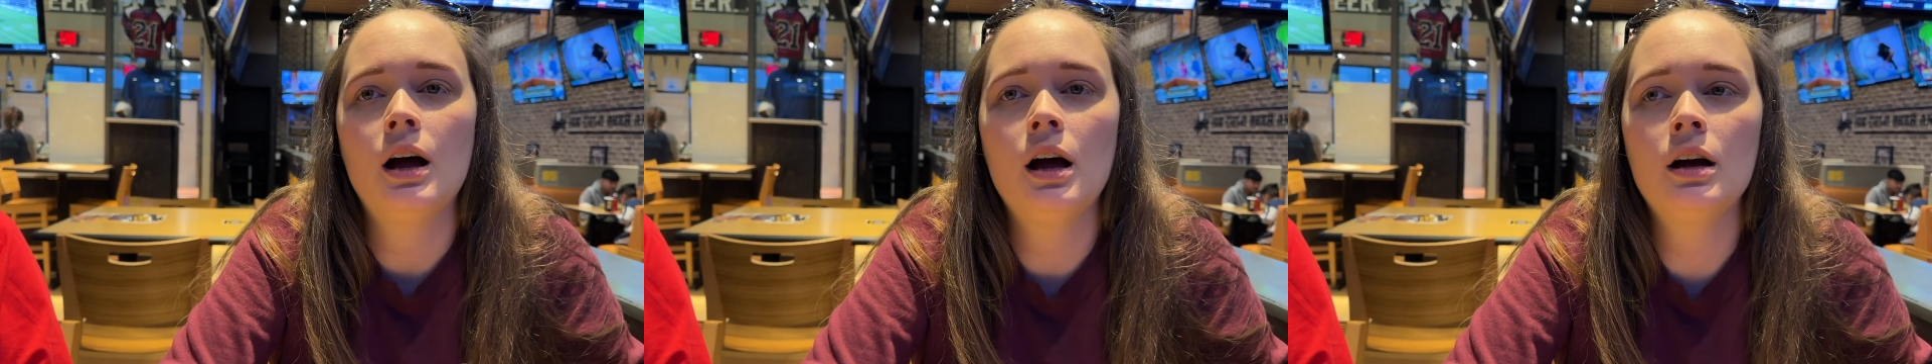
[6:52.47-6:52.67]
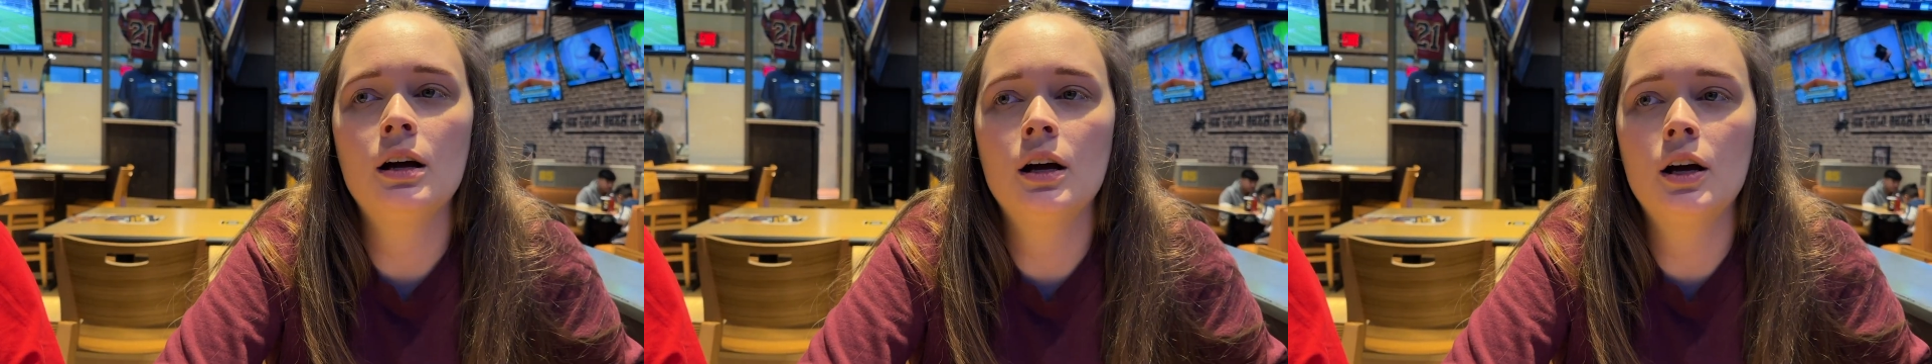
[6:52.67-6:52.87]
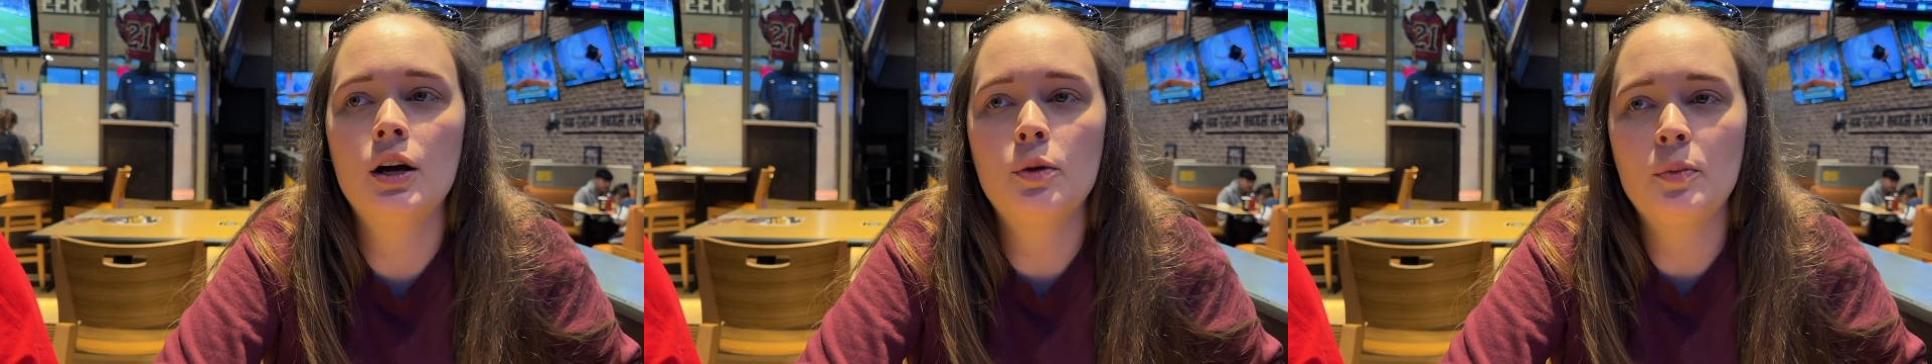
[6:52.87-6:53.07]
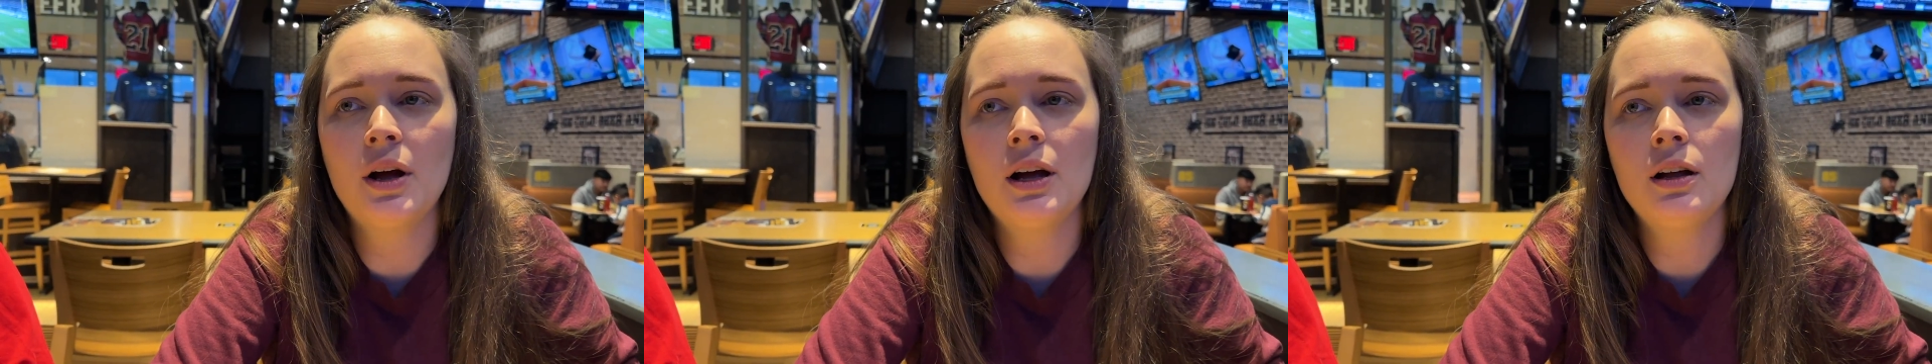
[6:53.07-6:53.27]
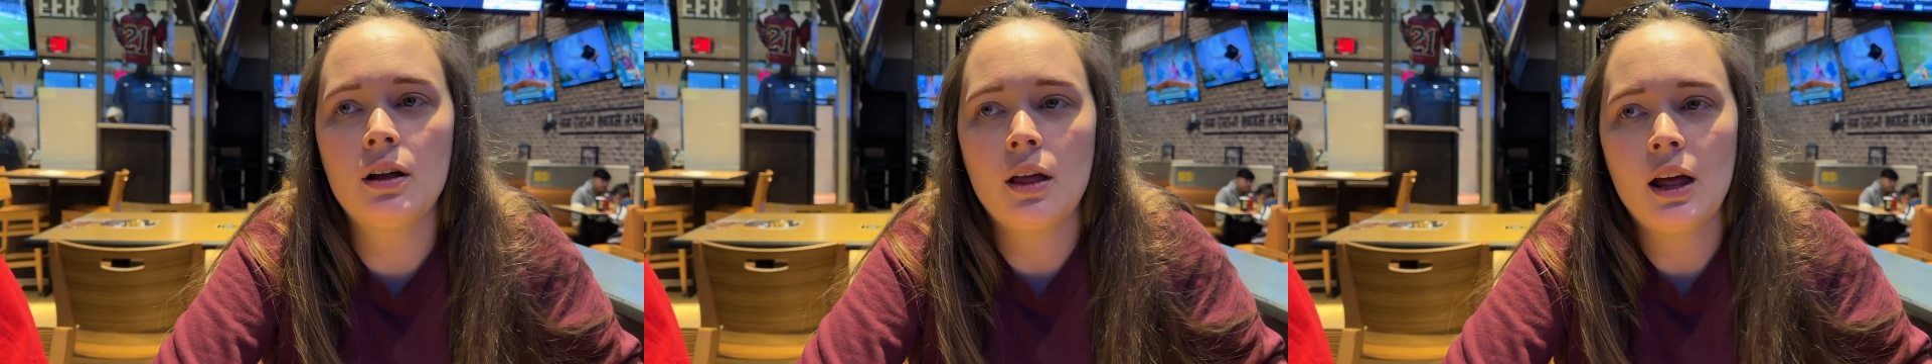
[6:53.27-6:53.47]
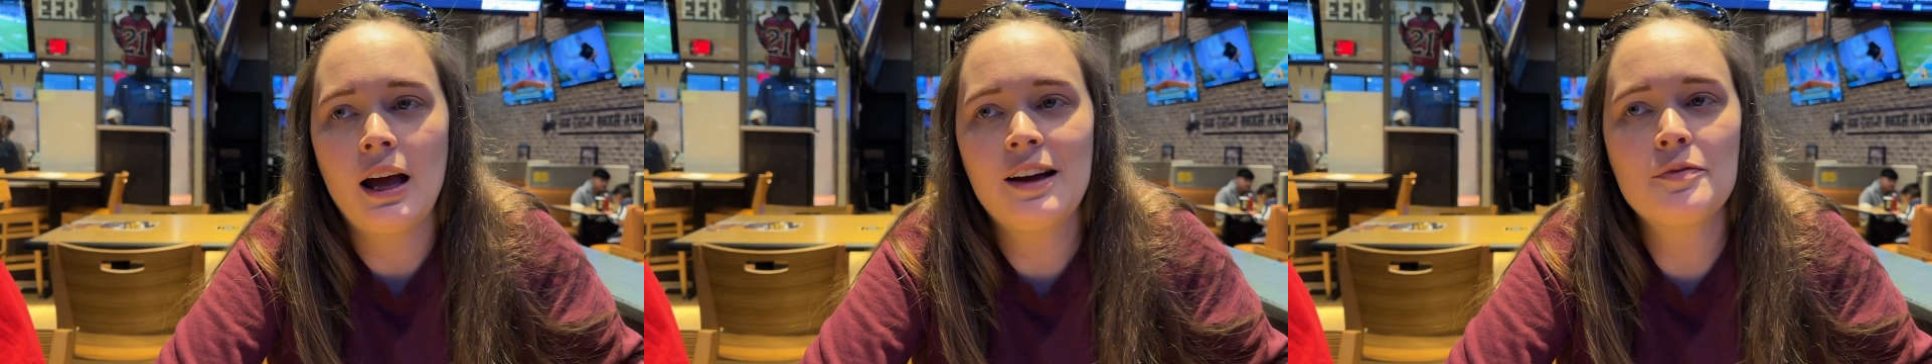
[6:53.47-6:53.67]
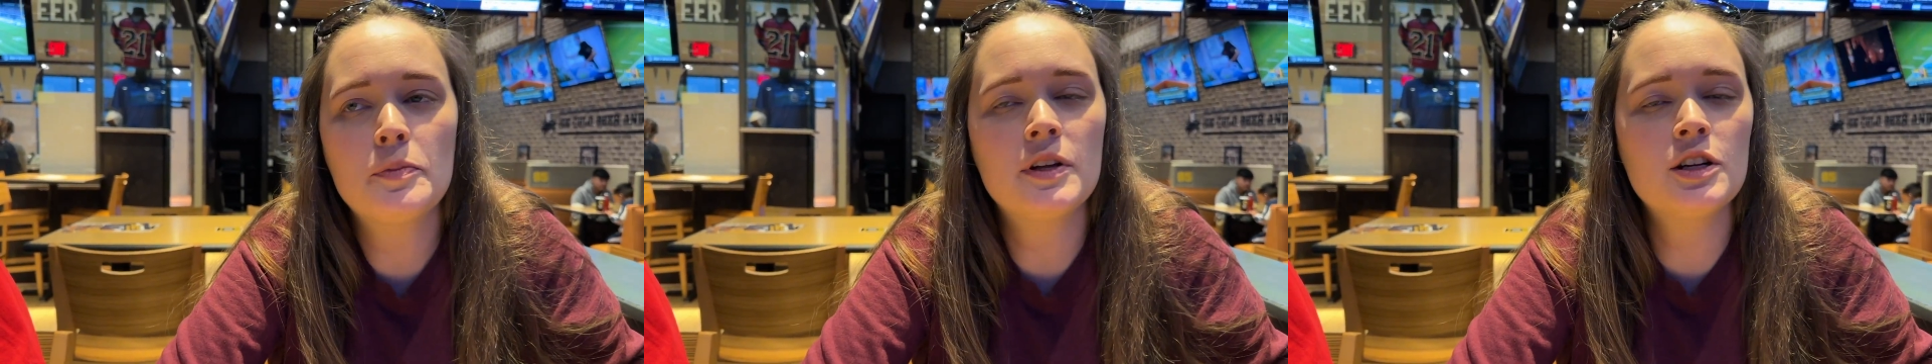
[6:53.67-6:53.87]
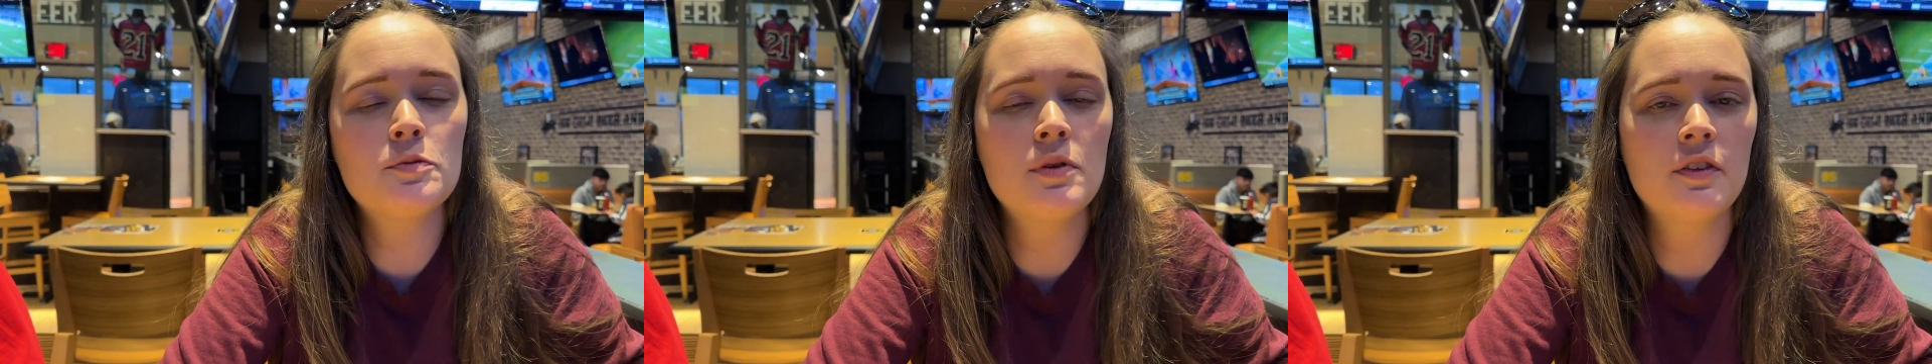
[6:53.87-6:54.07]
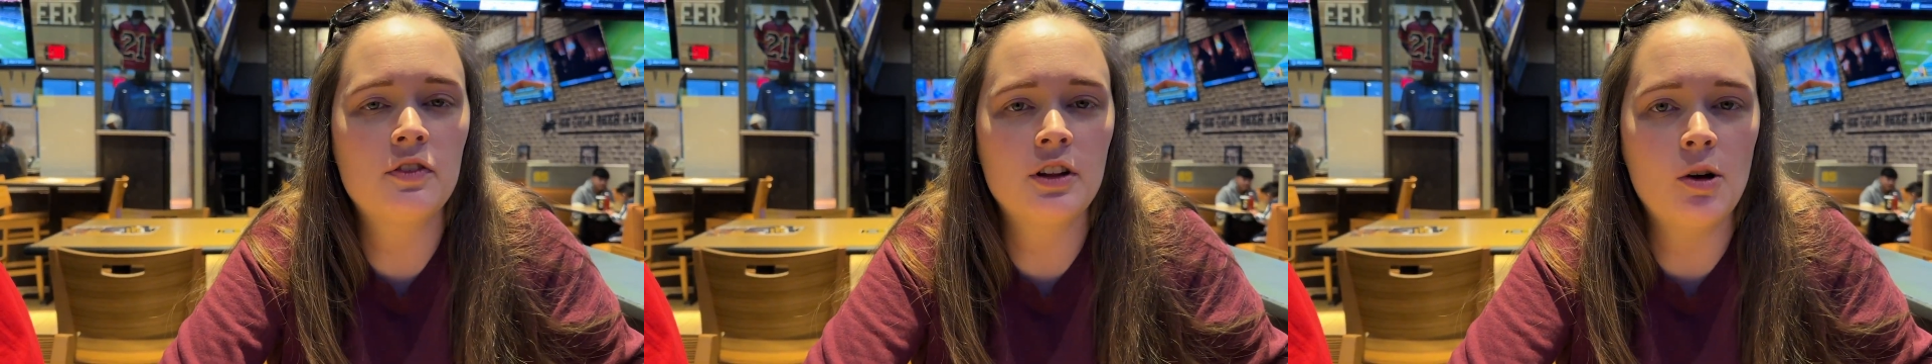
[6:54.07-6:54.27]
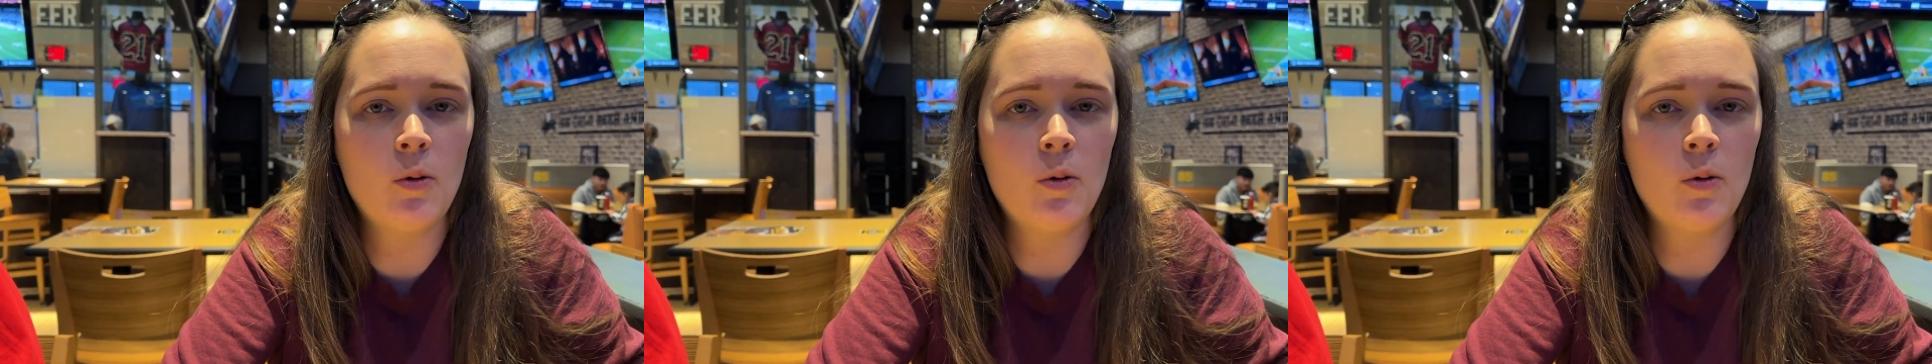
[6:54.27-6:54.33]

Um, uh, I've been to Buffalo